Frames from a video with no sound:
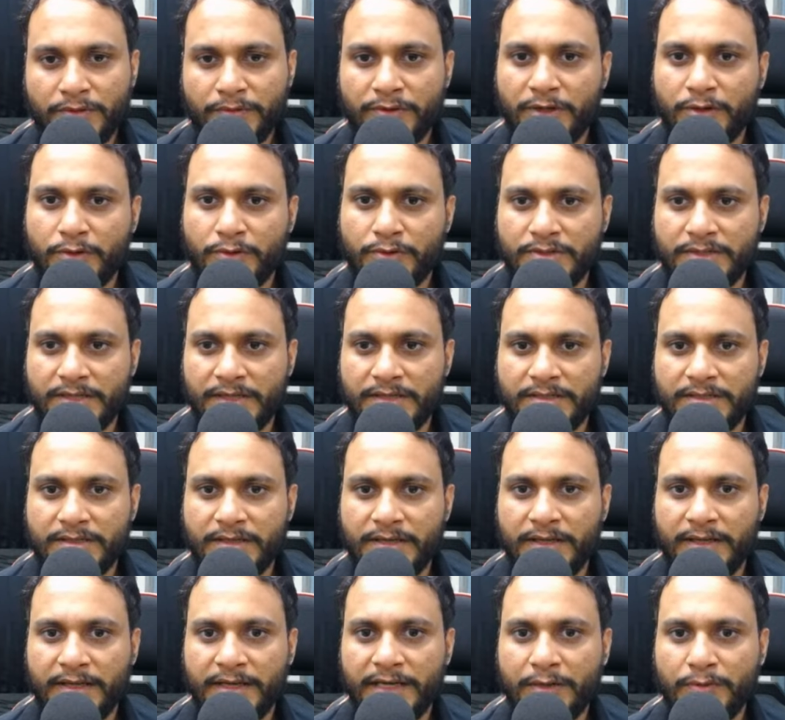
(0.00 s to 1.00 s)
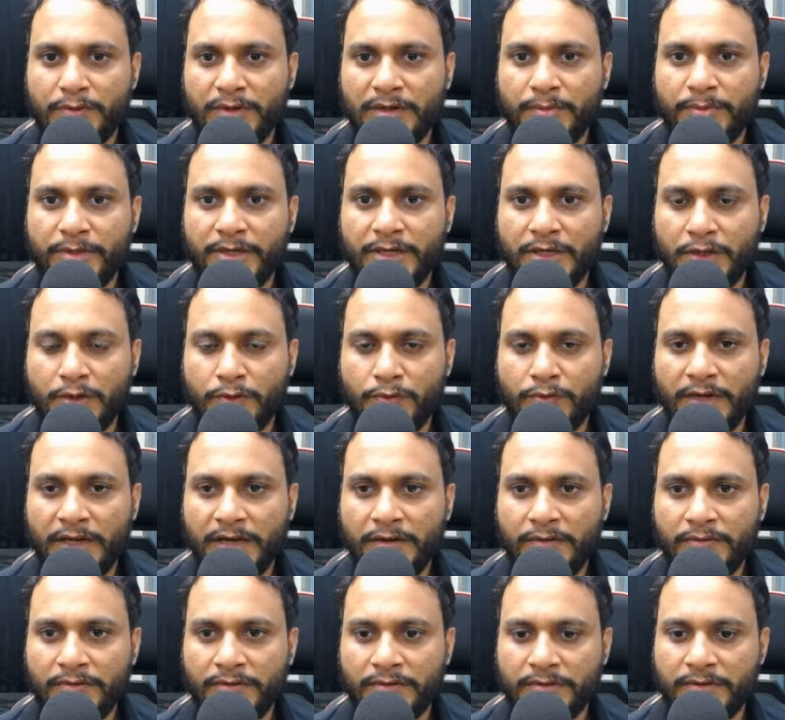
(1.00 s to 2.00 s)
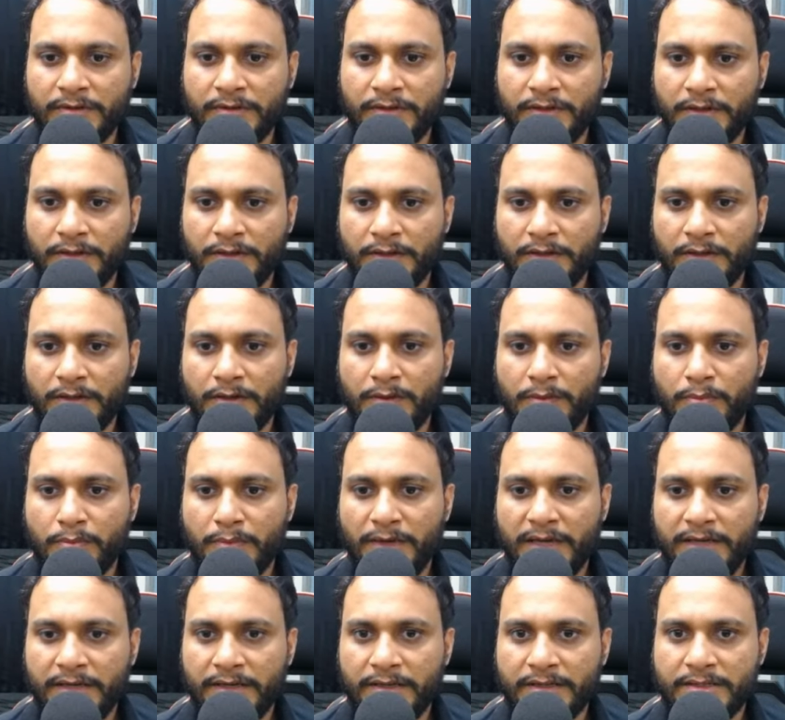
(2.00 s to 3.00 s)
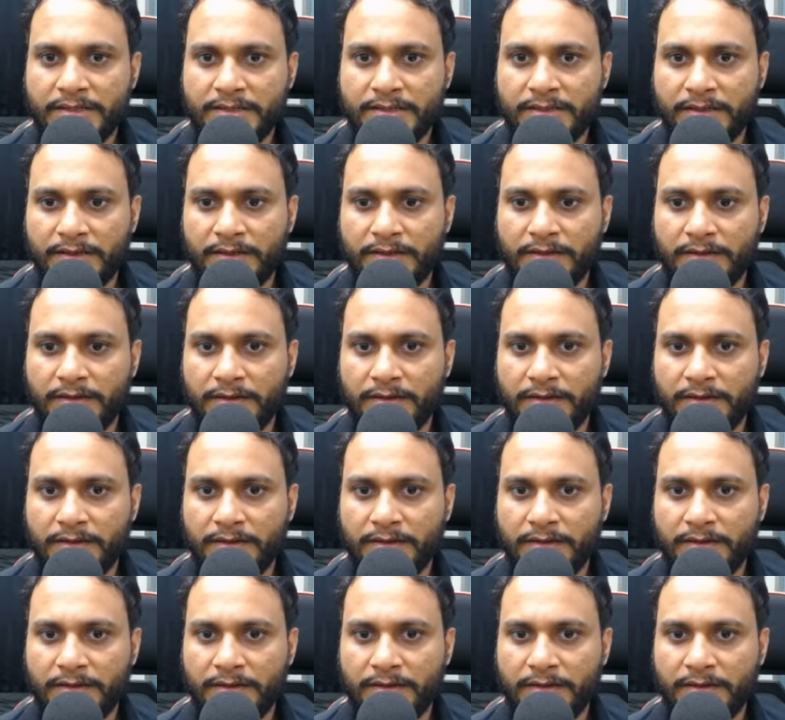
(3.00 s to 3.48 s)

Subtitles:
the window size. It will be 12 minus